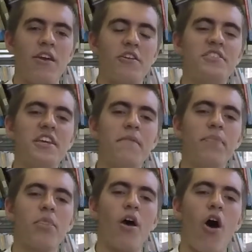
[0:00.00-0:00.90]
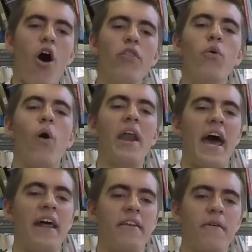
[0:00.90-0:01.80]
You see, on the one
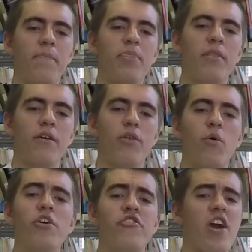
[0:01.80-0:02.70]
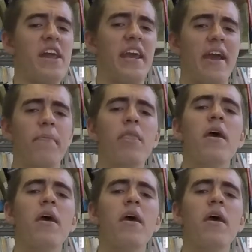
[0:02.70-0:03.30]
hand, the word training